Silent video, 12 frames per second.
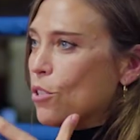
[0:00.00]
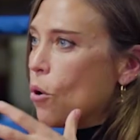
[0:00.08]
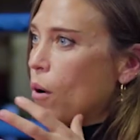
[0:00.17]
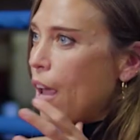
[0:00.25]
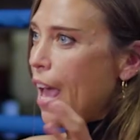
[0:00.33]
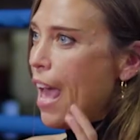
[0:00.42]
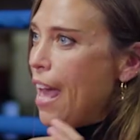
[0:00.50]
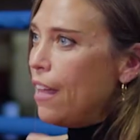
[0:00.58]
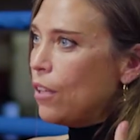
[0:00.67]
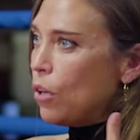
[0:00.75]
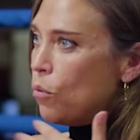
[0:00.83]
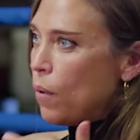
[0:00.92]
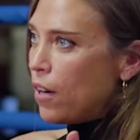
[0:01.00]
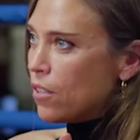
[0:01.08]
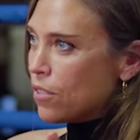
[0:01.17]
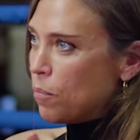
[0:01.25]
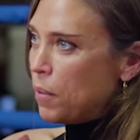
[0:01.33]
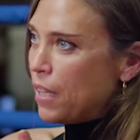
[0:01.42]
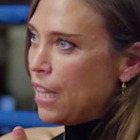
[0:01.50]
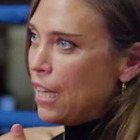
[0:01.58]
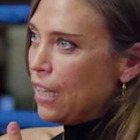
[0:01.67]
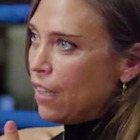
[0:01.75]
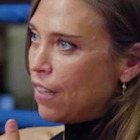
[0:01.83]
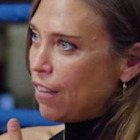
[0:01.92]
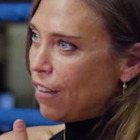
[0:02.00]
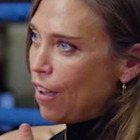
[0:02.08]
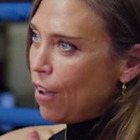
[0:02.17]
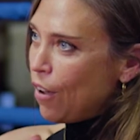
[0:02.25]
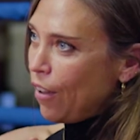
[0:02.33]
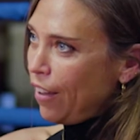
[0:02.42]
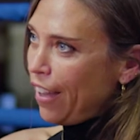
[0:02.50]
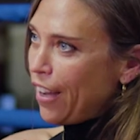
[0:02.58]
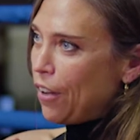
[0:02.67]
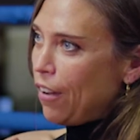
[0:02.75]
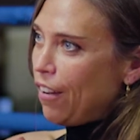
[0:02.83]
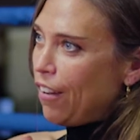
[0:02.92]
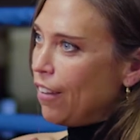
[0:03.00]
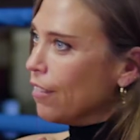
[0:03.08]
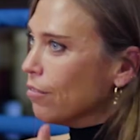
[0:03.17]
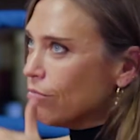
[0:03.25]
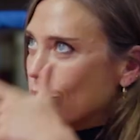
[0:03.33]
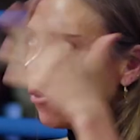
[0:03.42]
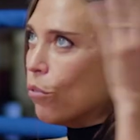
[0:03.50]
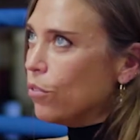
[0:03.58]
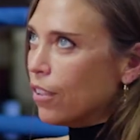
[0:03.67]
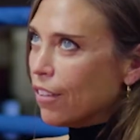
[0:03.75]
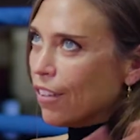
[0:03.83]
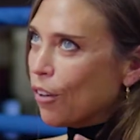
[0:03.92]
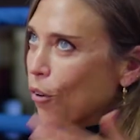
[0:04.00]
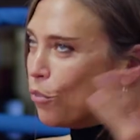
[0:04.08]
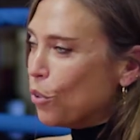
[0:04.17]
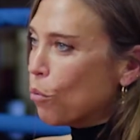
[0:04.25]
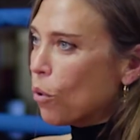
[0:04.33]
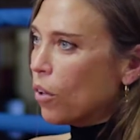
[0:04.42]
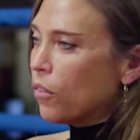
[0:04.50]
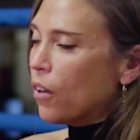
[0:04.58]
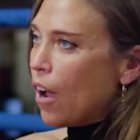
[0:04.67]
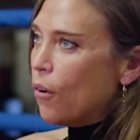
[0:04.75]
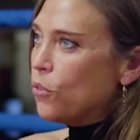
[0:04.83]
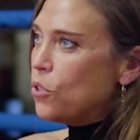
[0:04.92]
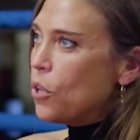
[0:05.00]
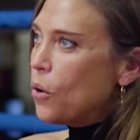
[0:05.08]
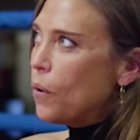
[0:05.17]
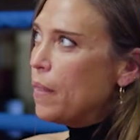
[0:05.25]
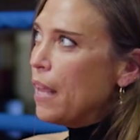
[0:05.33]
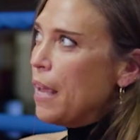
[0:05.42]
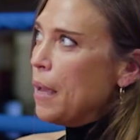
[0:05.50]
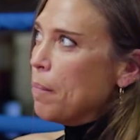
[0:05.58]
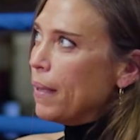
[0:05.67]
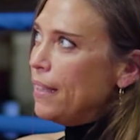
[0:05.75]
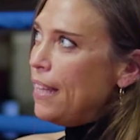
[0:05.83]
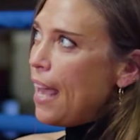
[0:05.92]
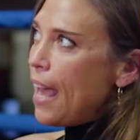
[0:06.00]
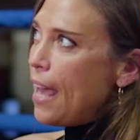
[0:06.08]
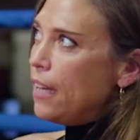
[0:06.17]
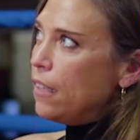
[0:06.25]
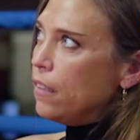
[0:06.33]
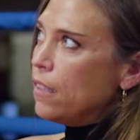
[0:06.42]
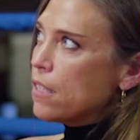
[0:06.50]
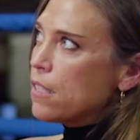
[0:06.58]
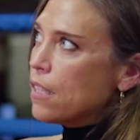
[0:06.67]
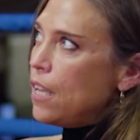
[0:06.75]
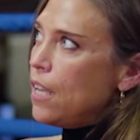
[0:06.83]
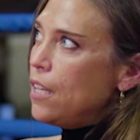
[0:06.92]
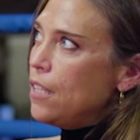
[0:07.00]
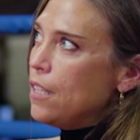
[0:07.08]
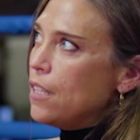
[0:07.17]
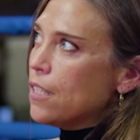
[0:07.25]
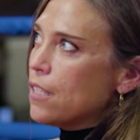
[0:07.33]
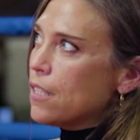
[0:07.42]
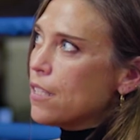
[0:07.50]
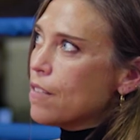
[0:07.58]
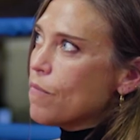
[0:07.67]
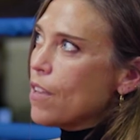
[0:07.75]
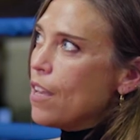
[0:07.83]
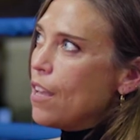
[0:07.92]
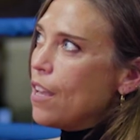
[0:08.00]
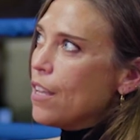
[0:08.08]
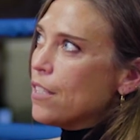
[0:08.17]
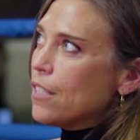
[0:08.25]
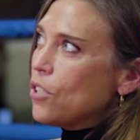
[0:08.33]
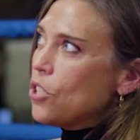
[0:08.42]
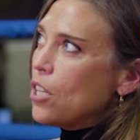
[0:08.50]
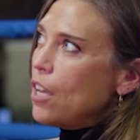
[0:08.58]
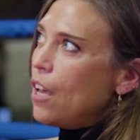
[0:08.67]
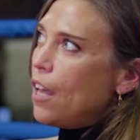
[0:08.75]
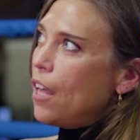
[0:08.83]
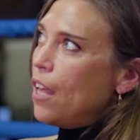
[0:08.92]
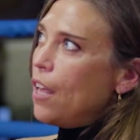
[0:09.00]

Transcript: is your end and where is the beginning, like, of the world around you? But then the skin is such a